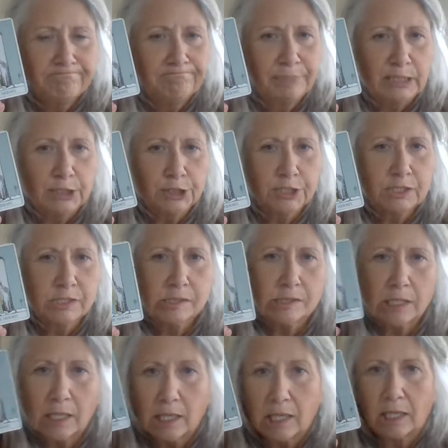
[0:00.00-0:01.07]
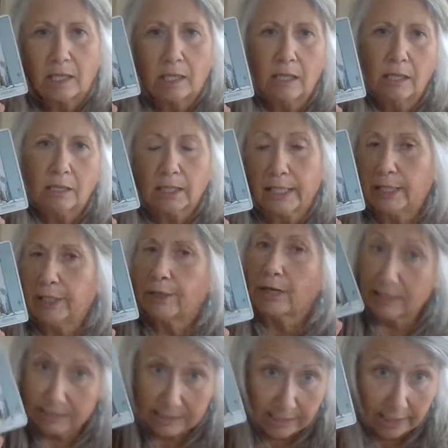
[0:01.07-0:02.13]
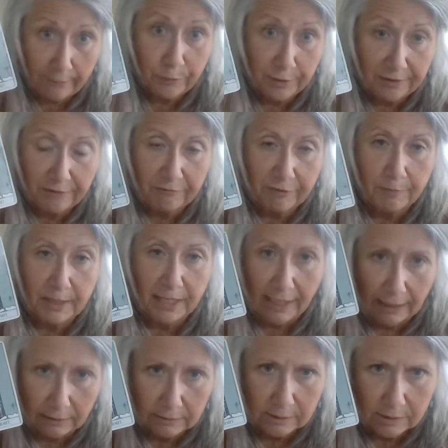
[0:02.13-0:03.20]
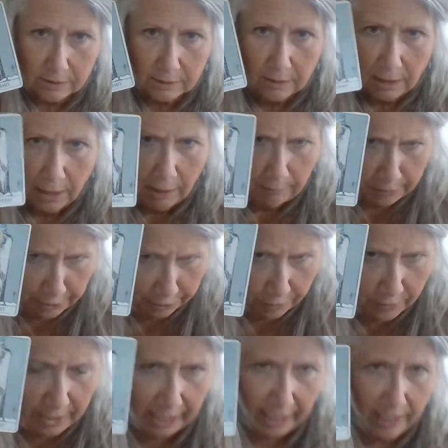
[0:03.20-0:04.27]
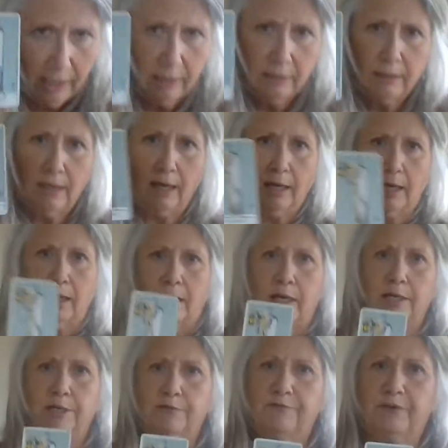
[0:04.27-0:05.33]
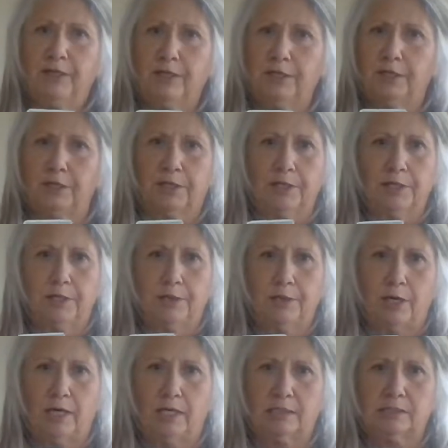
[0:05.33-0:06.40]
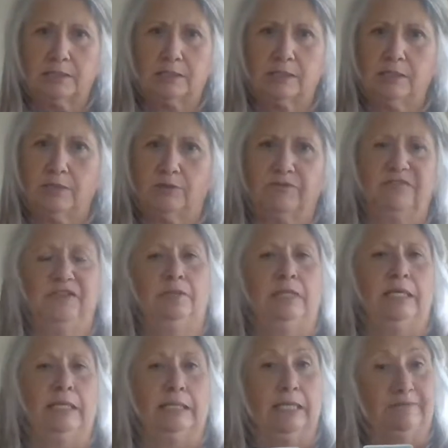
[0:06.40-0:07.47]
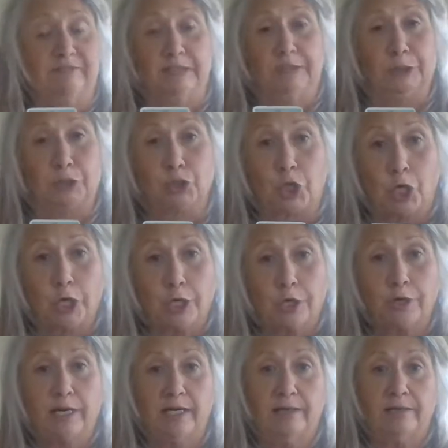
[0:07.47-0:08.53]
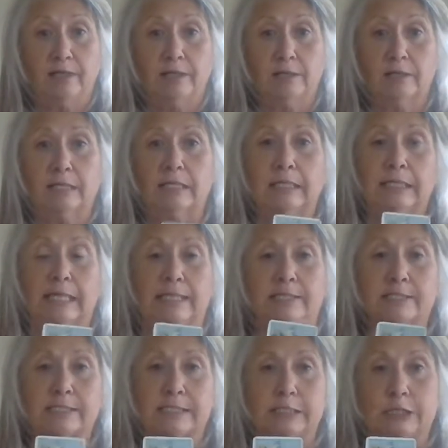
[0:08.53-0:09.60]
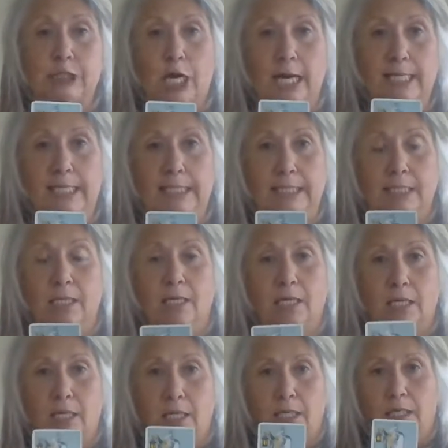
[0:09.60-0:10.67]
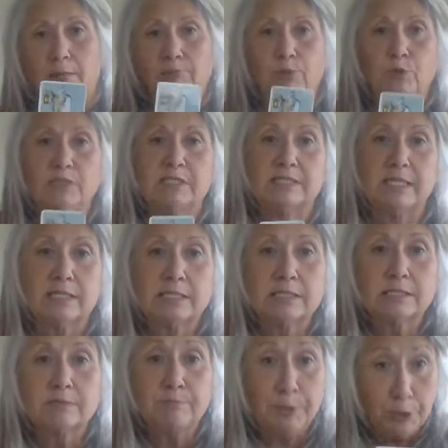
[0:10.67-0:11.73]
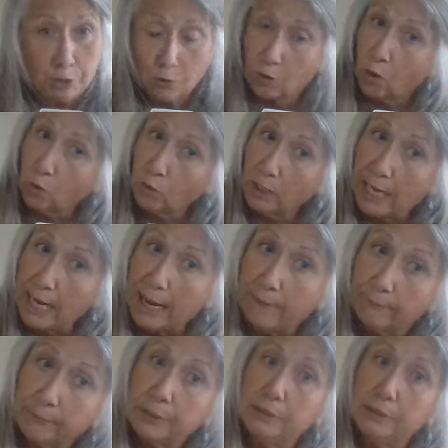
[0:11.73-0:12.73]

but just like you're out of step with everybody else. But you're okay. You're feeling good. You don't feel like left in the dark or anything. Your little light's shining. Buddha says, be your own lamp.